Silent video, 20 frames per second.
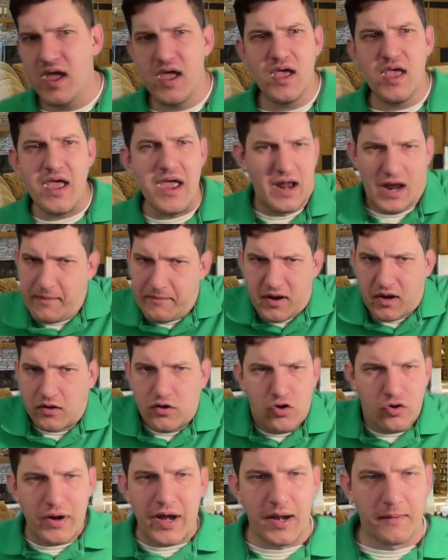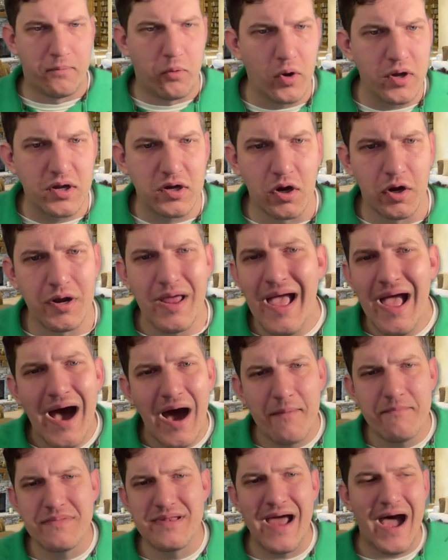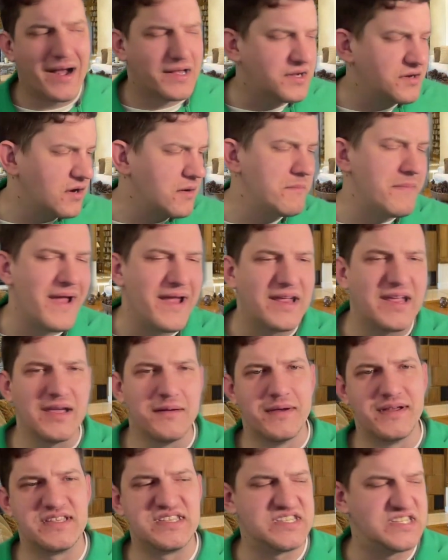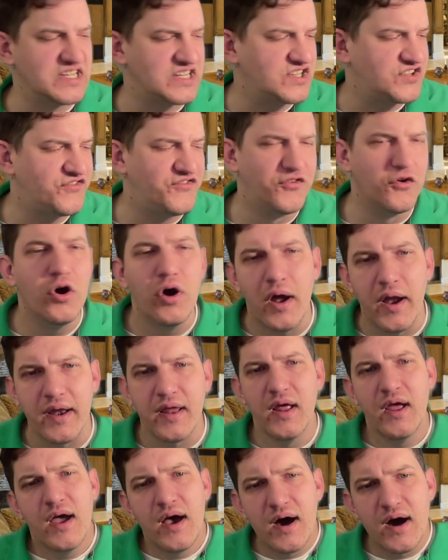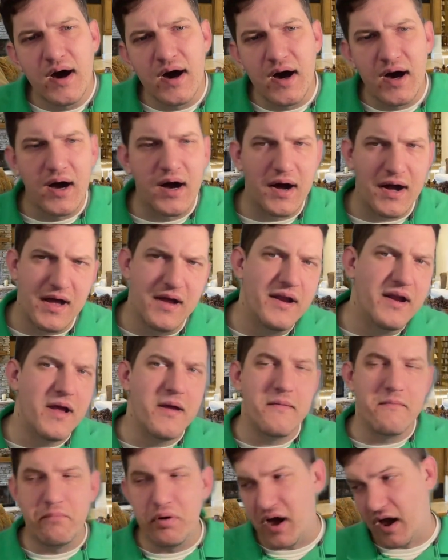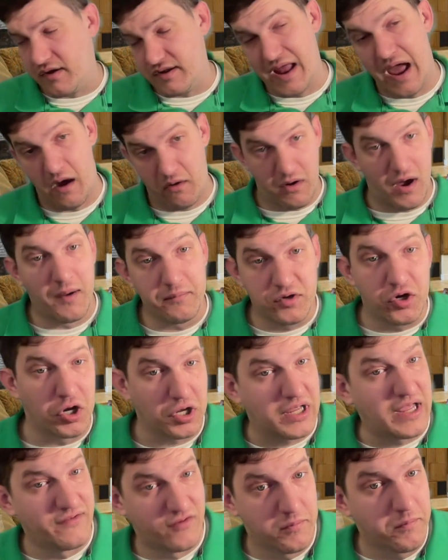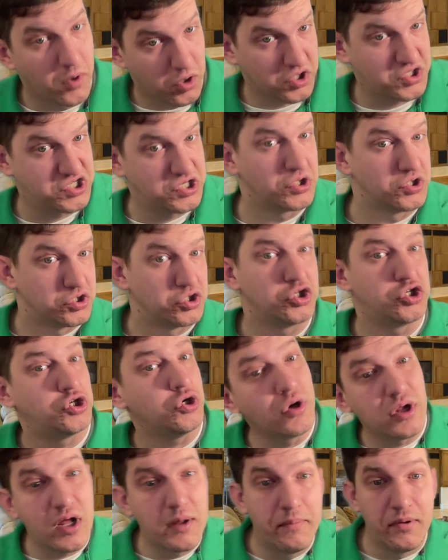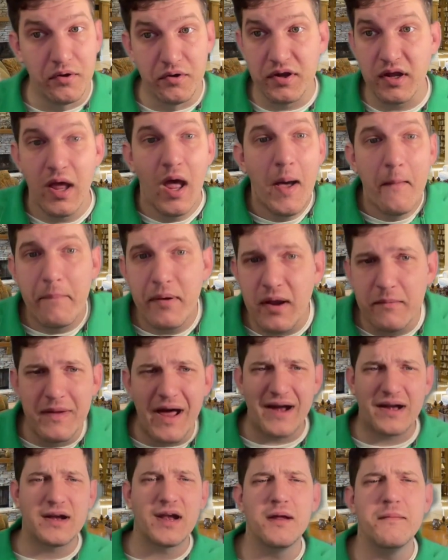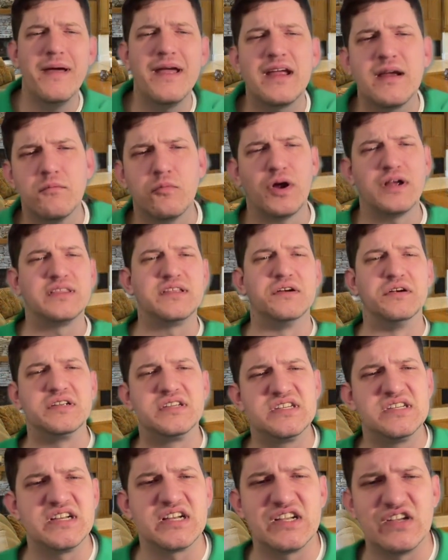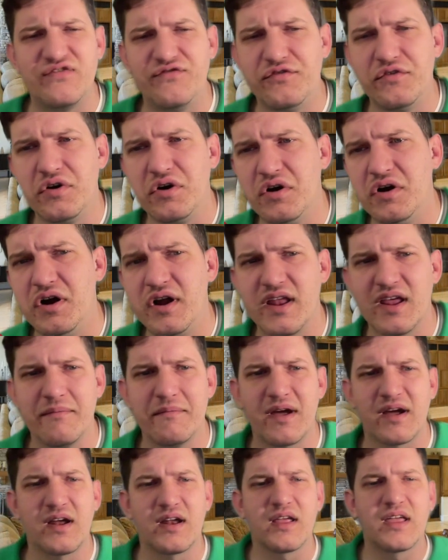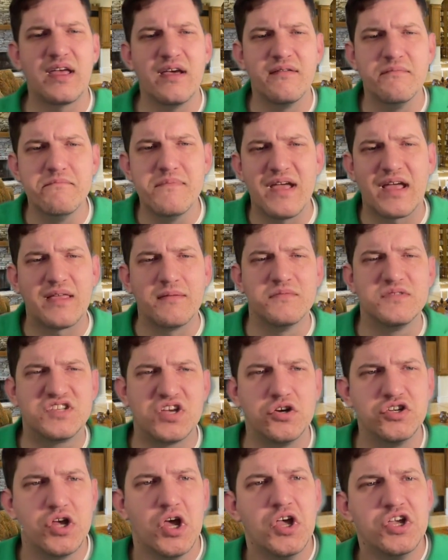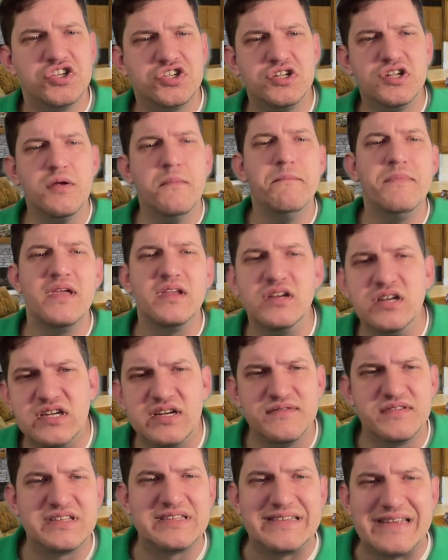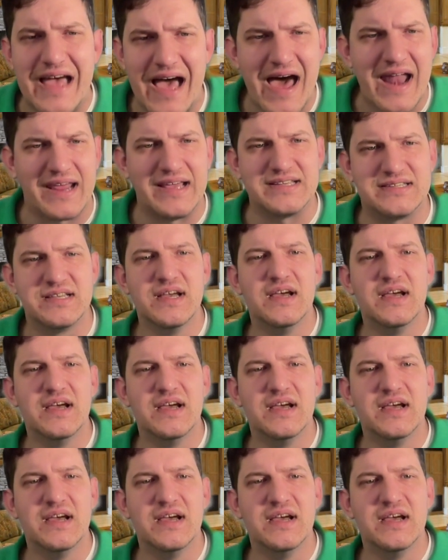And I'm going to create a point guard. I'm not going to make him at 6 foot. But now I'm going to give him Mark Sears' shooting ability, but I'm not going to make him right there at 6 foot. I'm not going to make him to diminutive status.